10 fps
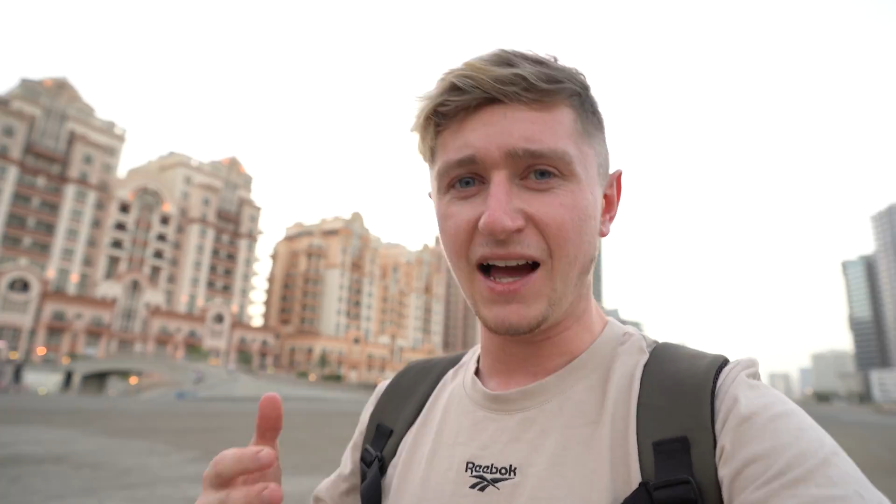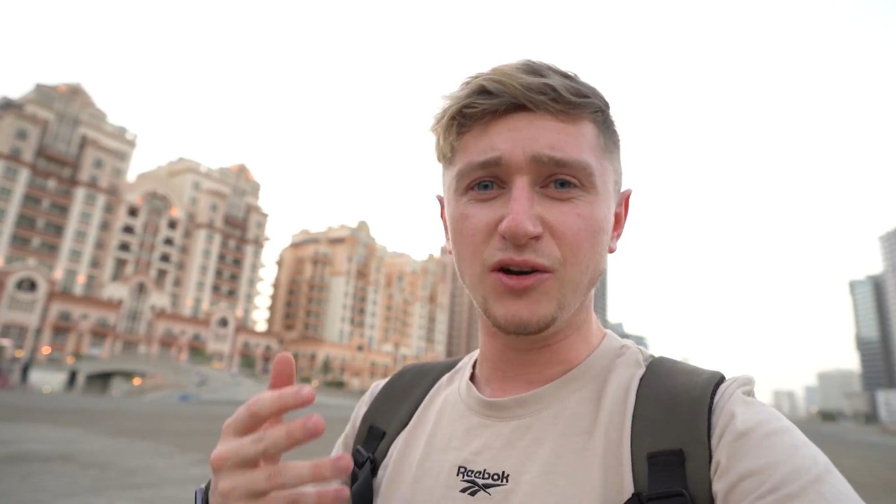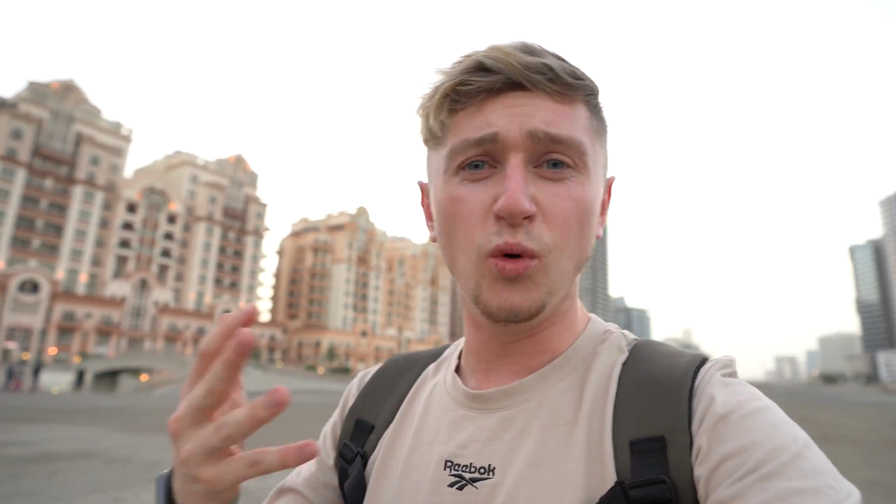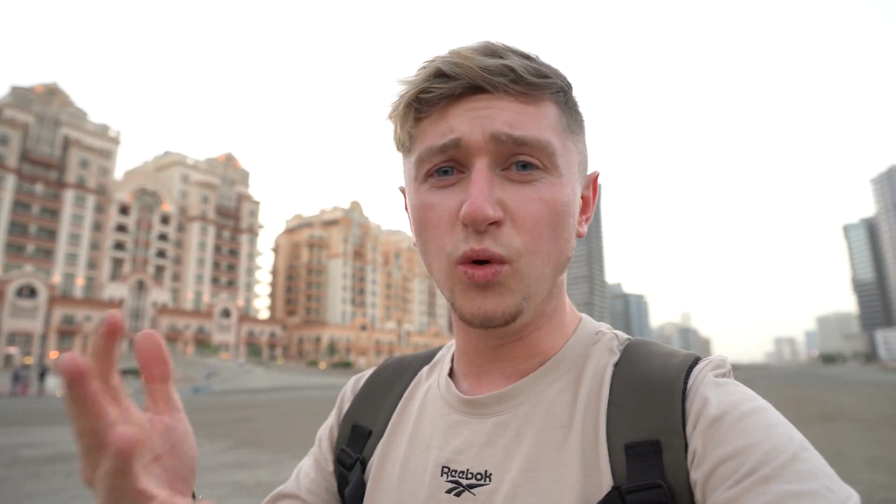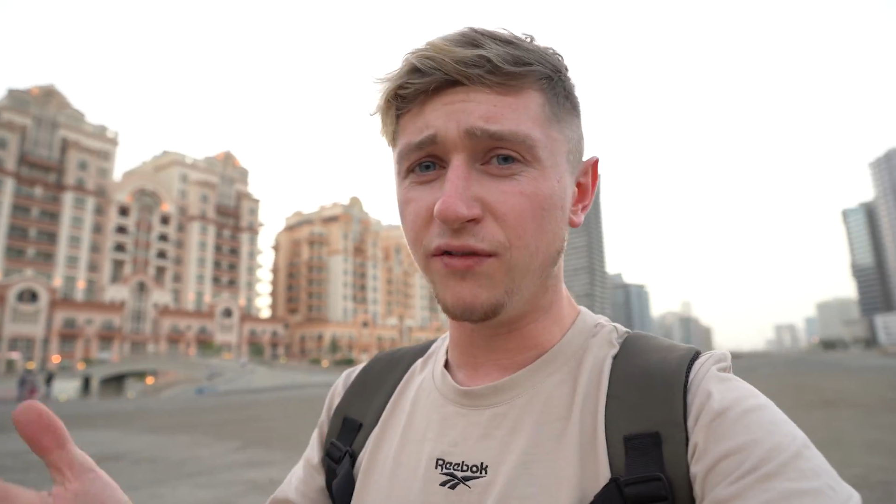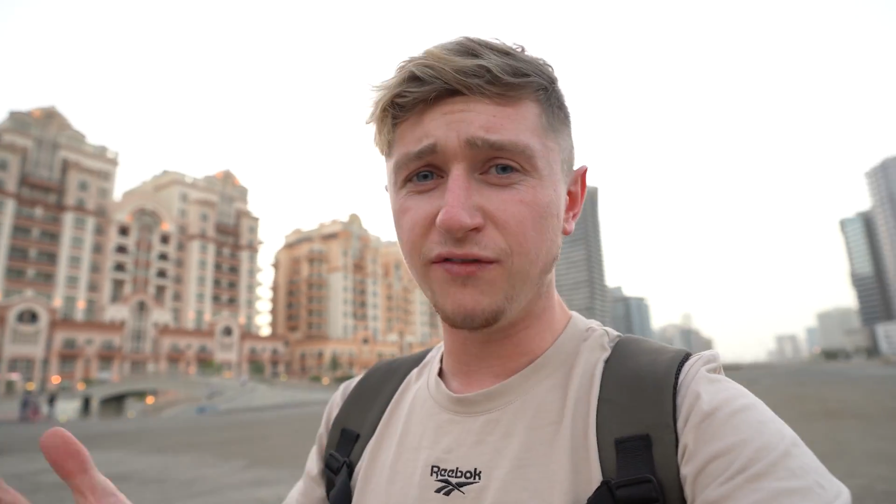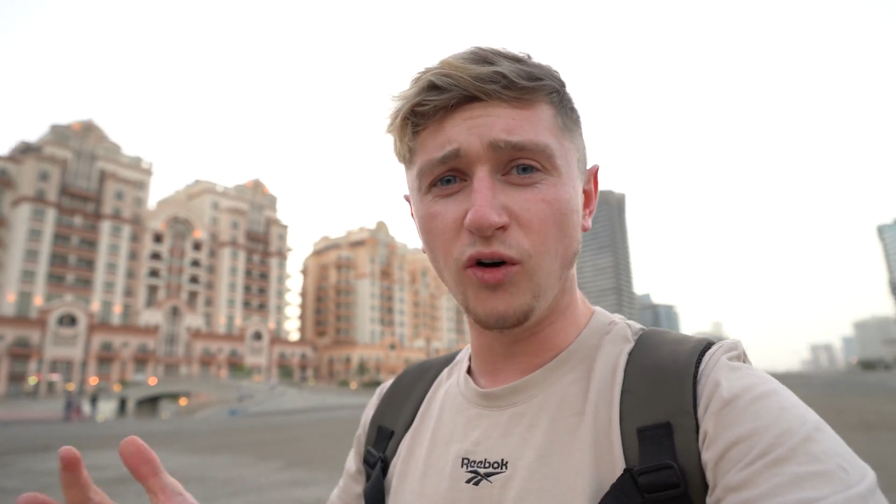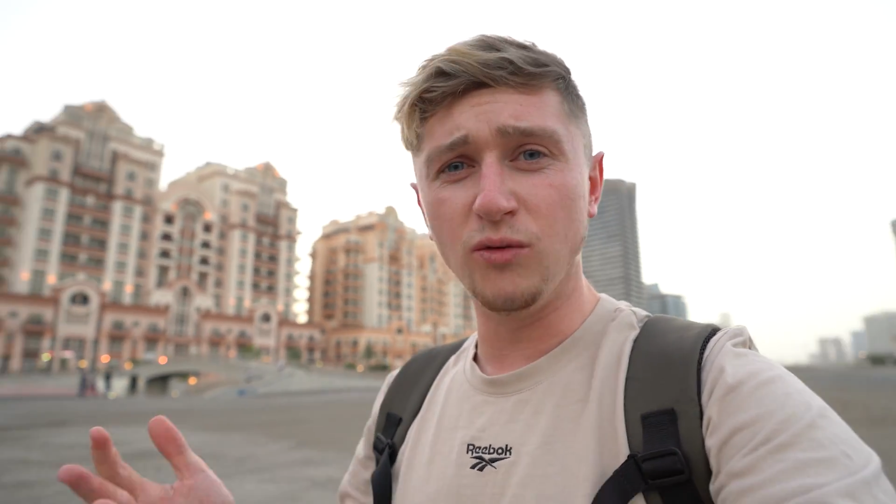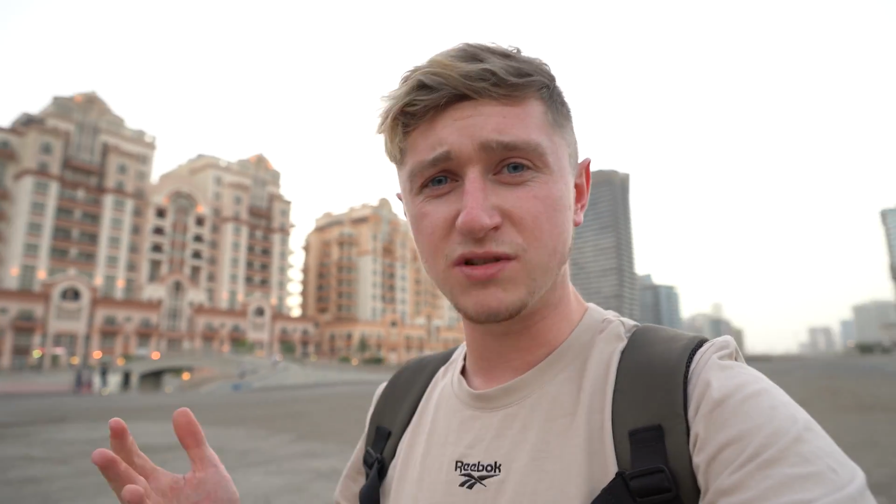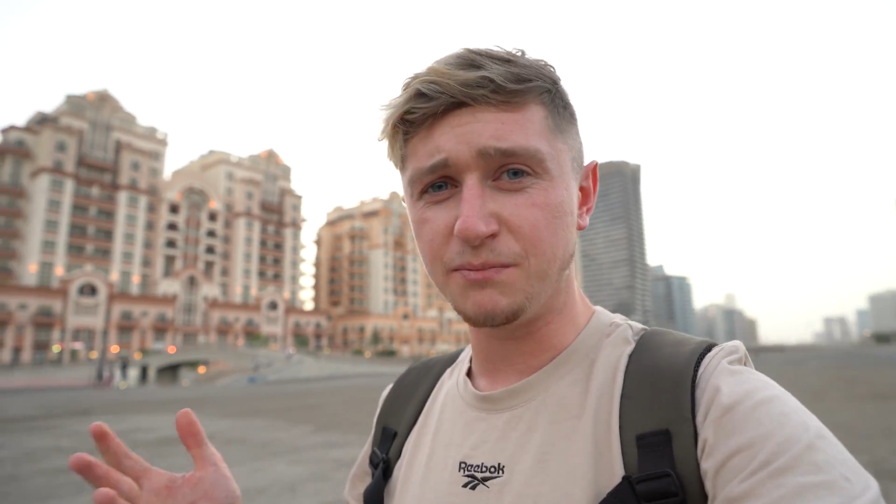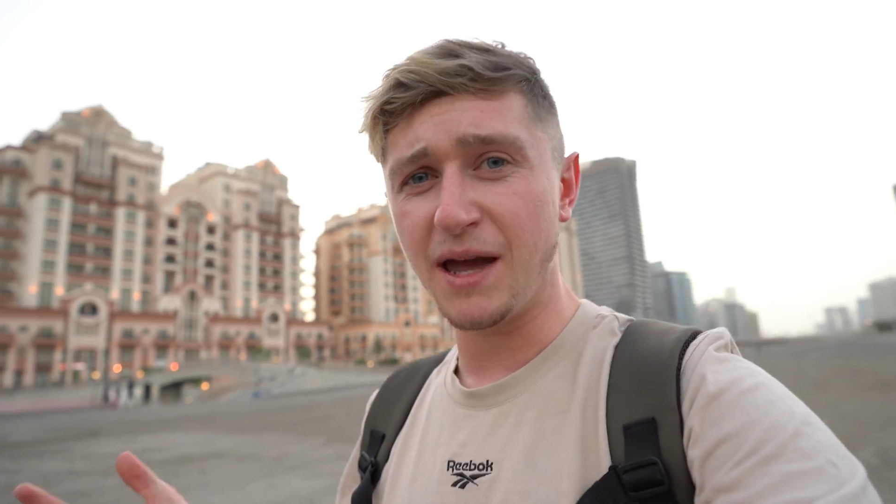and all the forms and